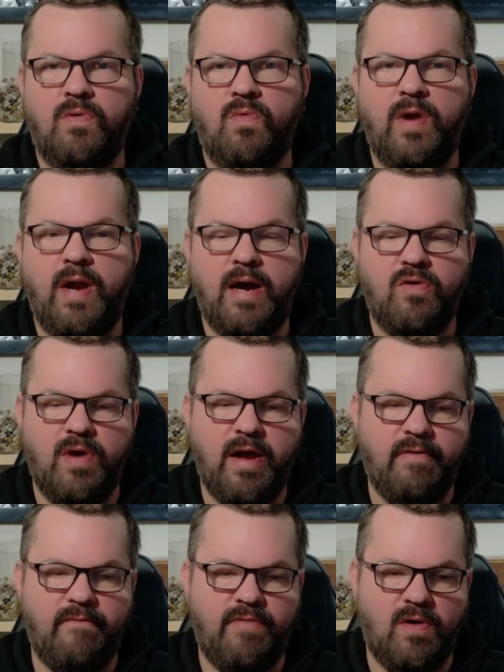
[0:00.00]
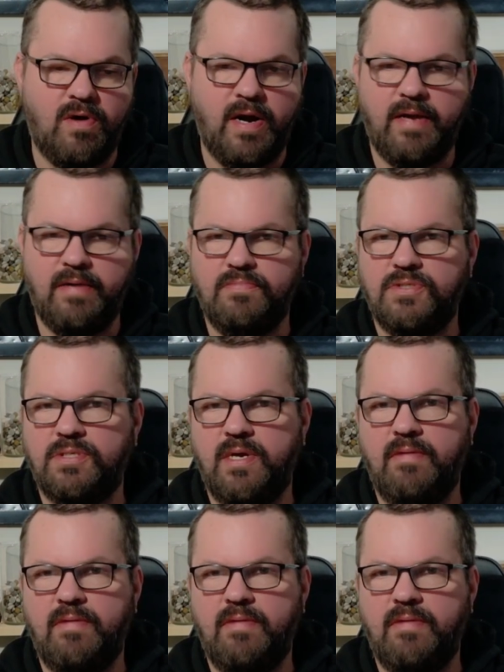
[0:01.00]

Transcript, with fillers: When I create folder names